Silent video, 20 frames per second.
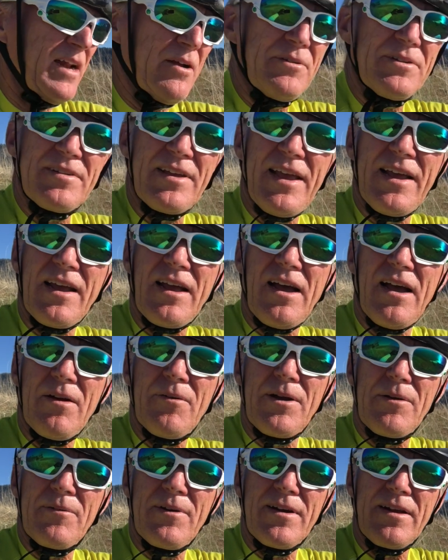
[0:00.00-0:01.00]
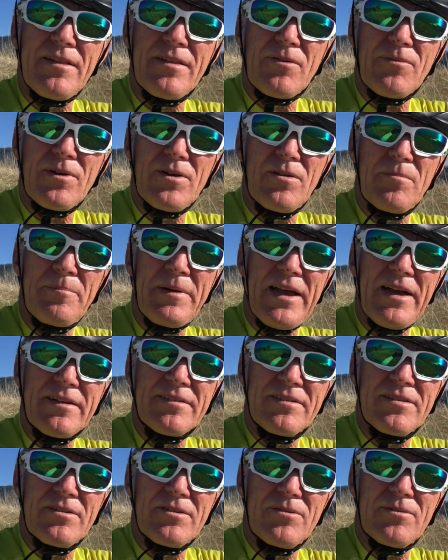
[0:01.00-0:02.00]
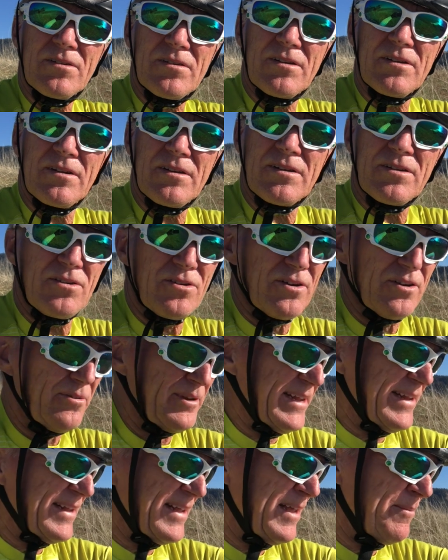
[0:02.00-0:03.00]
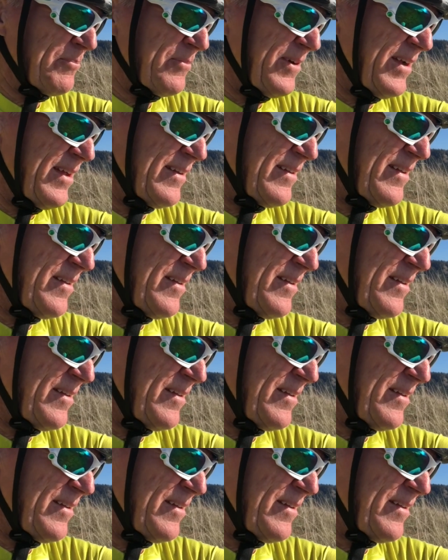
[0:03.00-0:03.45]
would take Highway 1 on the road back to Kirk Creek Campground.